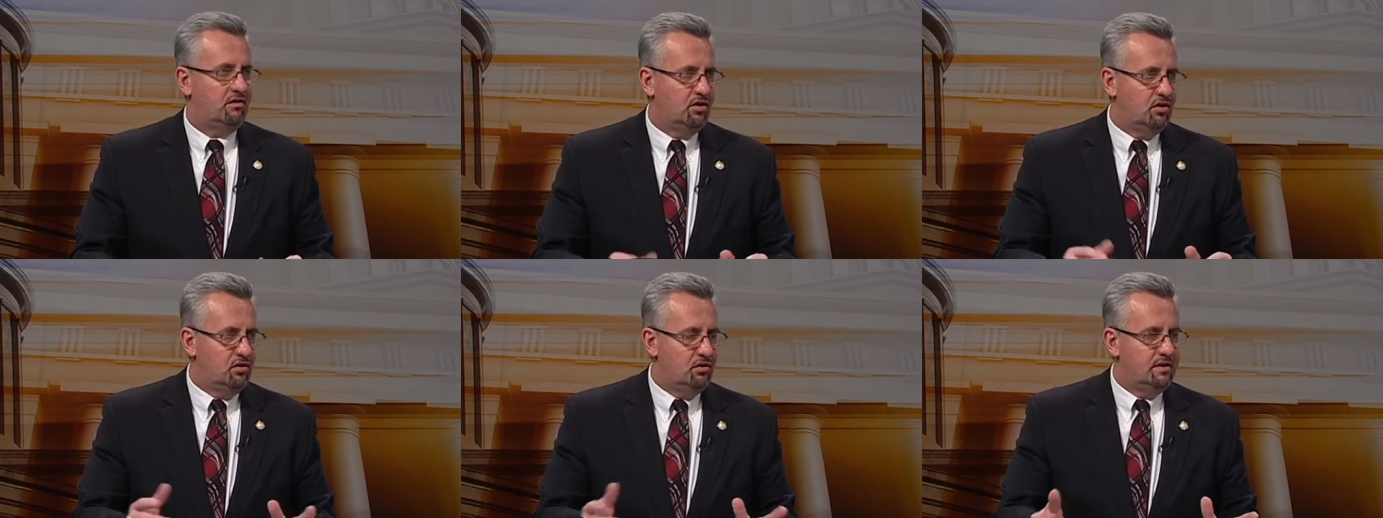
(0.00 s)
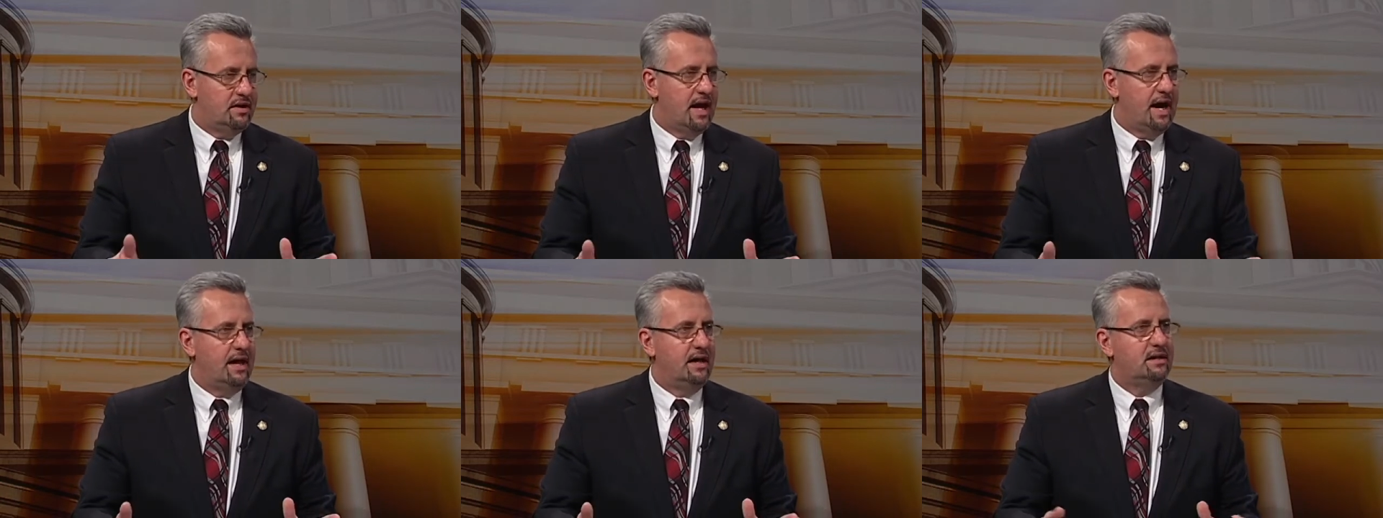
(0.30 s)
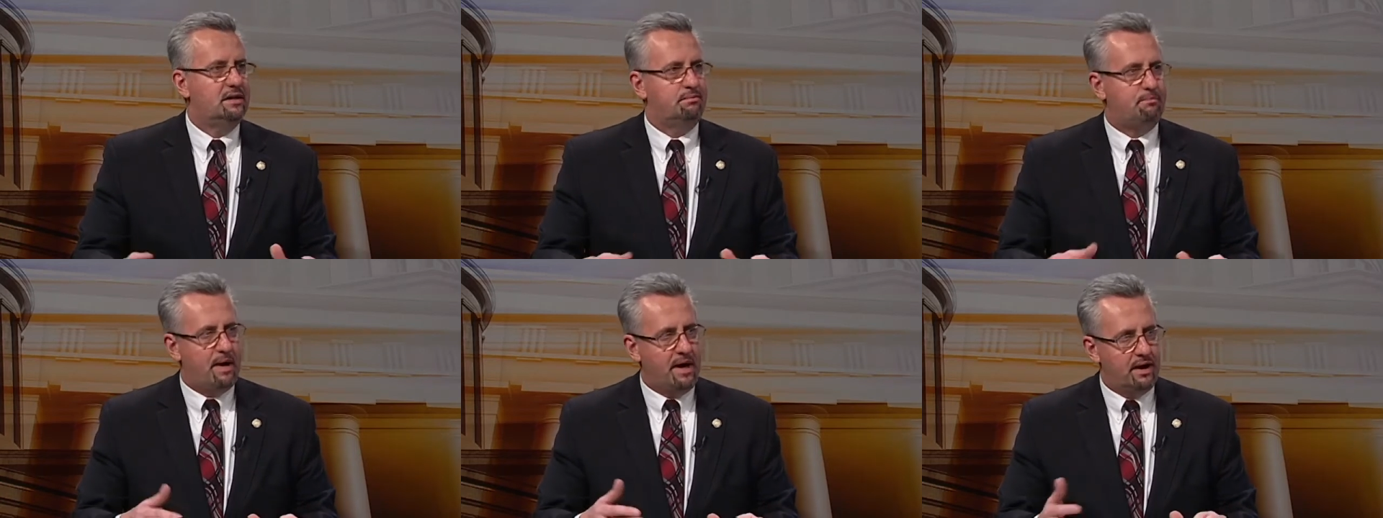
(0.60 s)
due
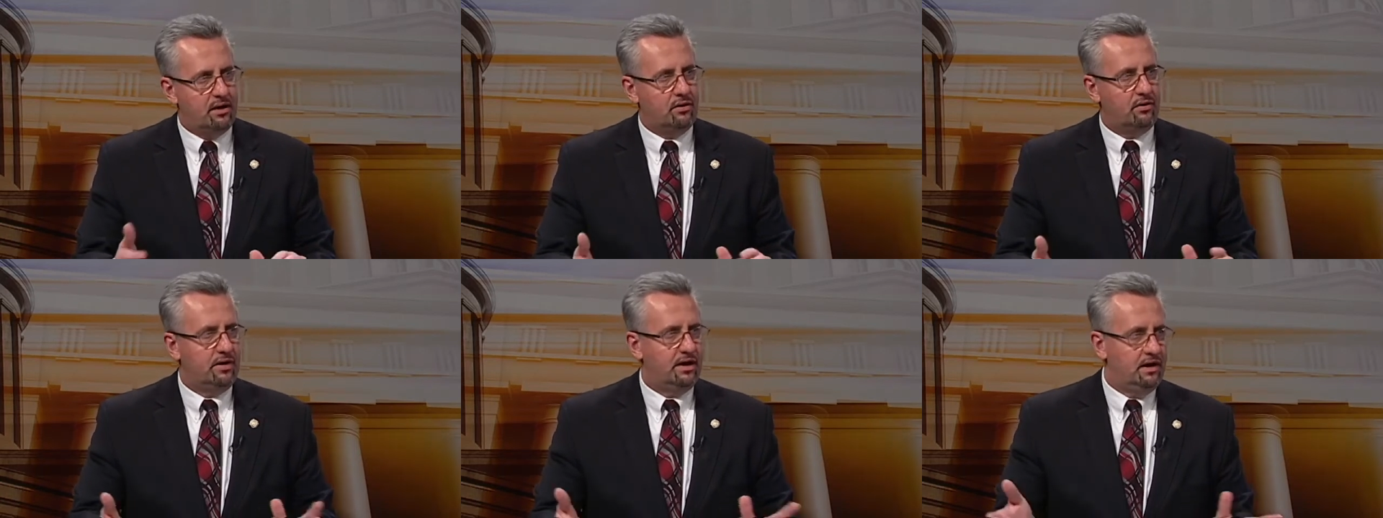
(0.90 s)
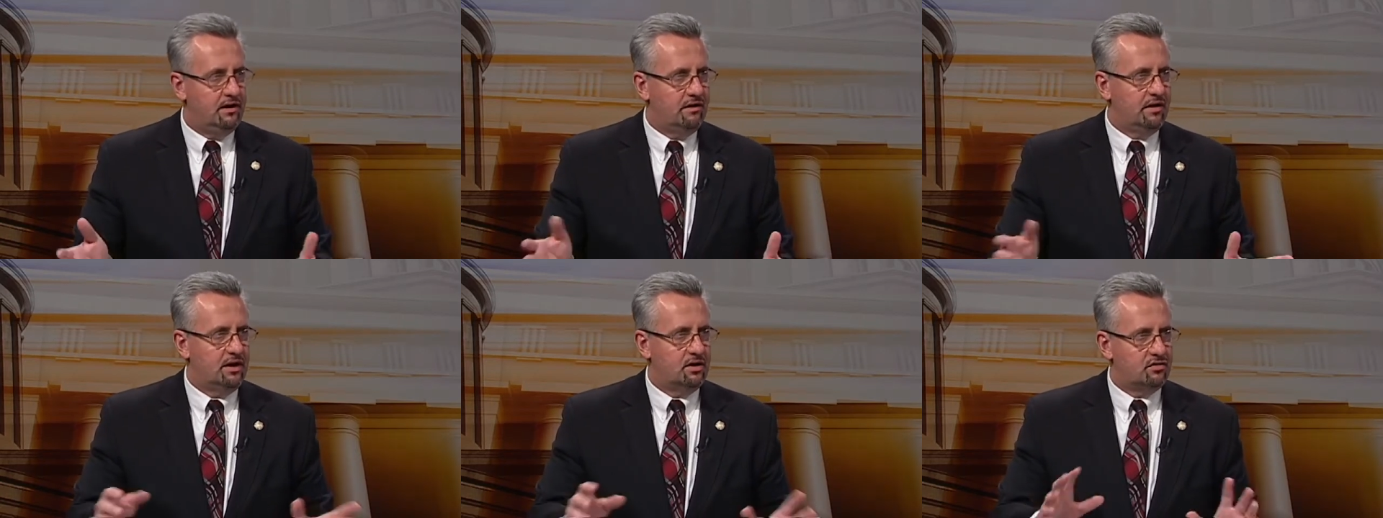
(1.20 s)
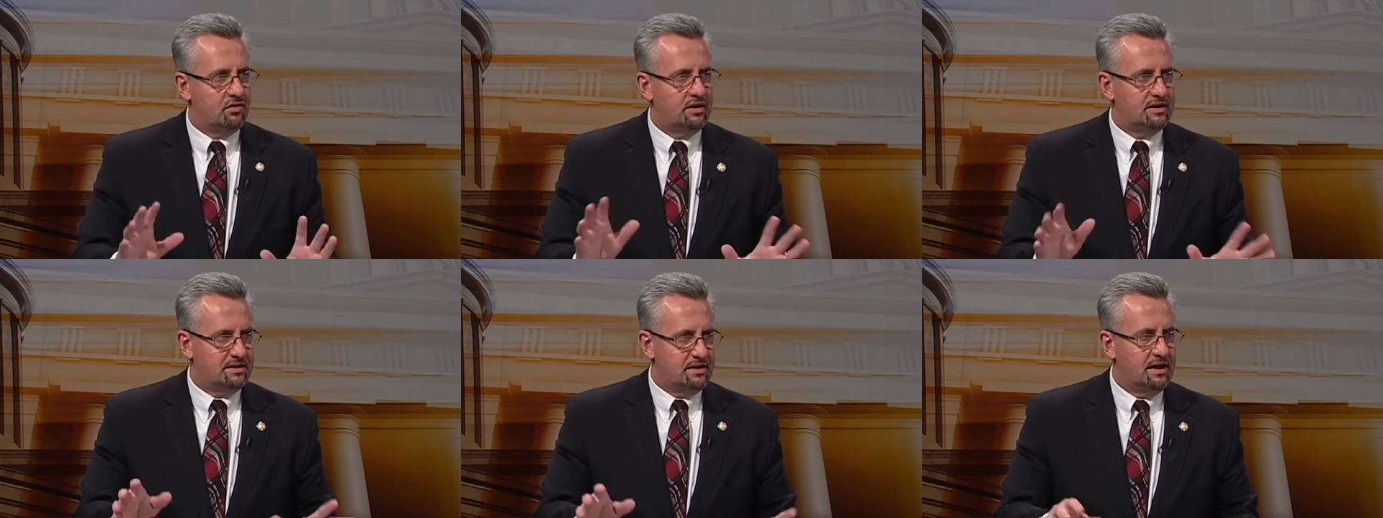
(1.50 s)
dates, penalties,
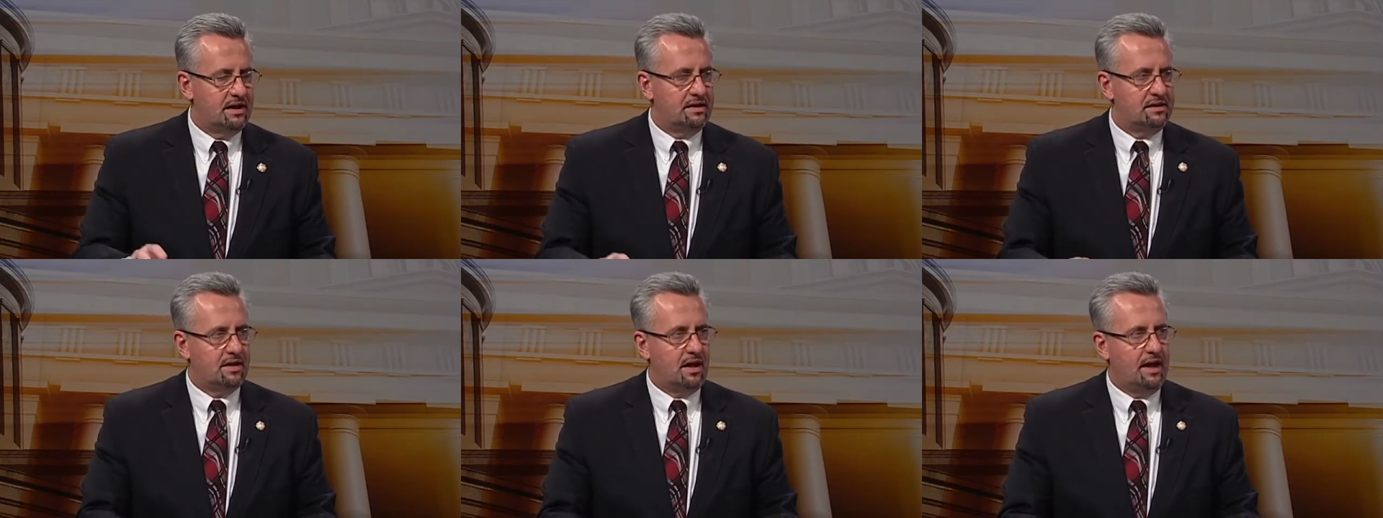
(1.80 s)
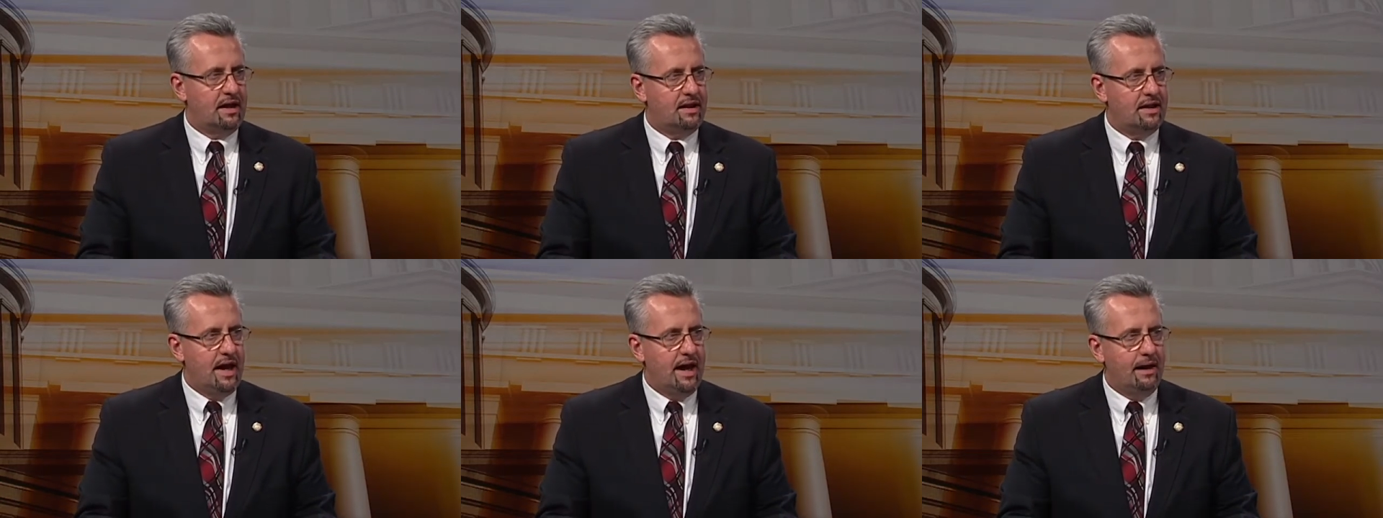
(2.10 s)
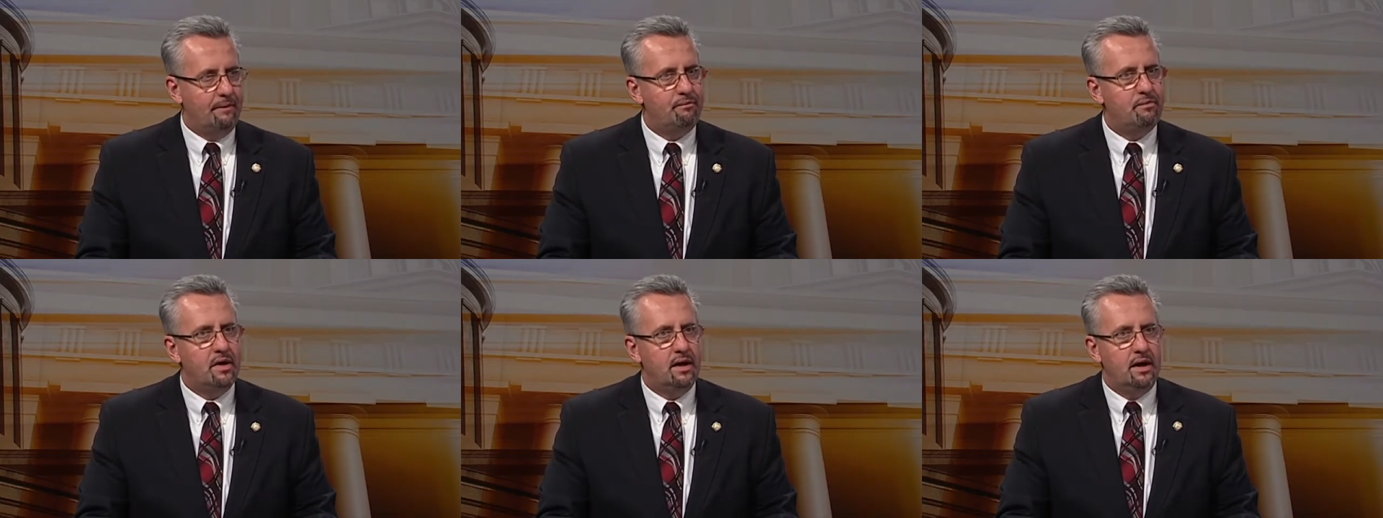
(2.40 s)
interest, things like
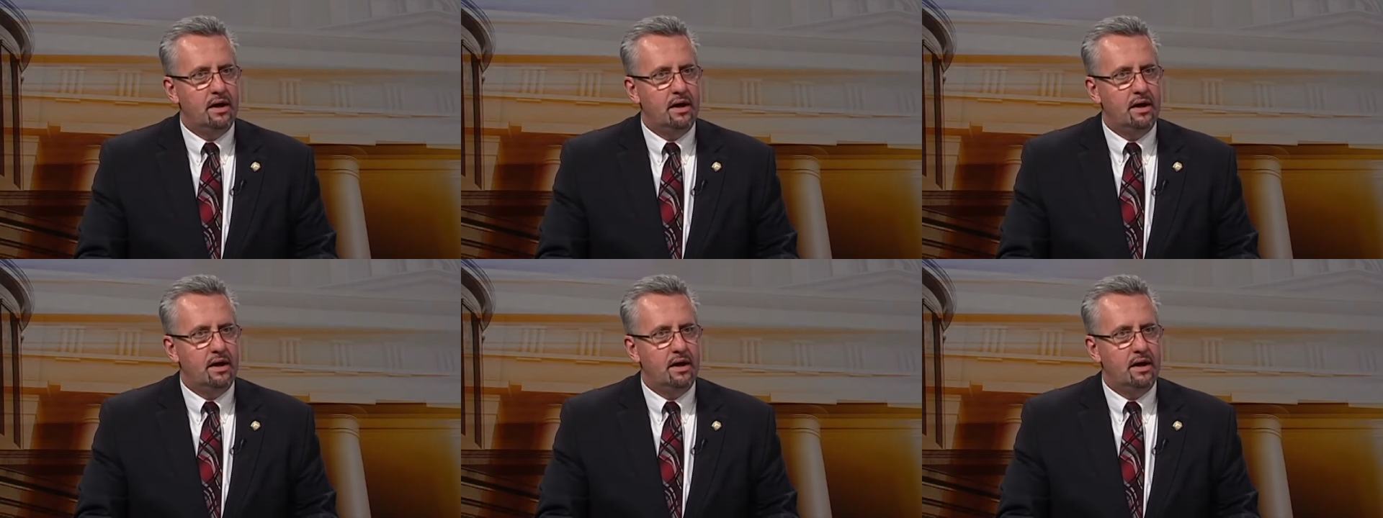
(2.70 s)
that.